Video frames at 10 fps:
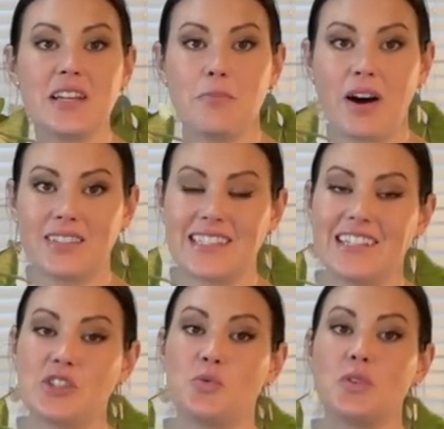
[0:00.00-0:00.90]
a pot size,
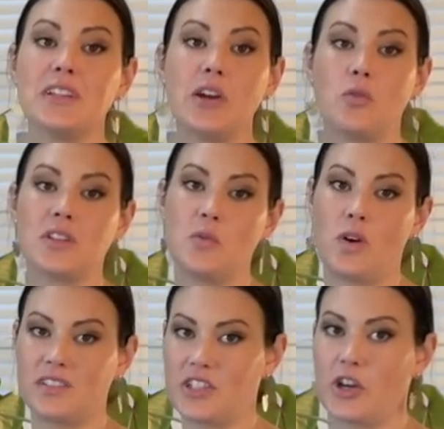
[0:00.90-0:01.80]
you really only
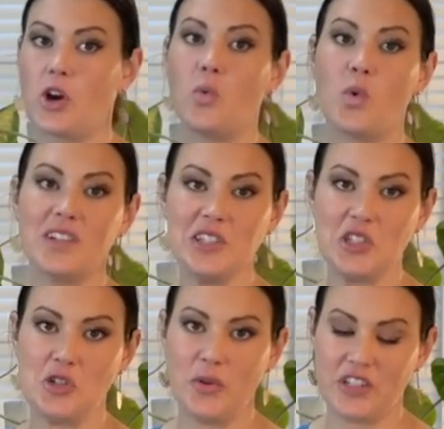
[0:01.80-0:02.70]
want to go one to
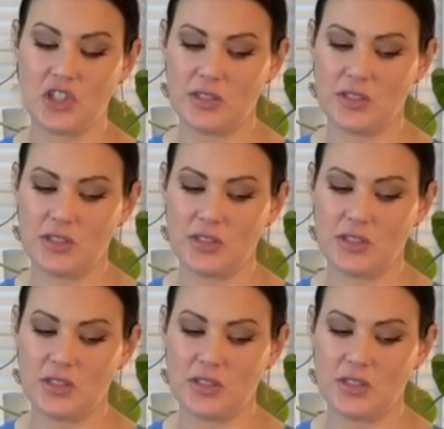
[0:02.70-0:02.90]
two inches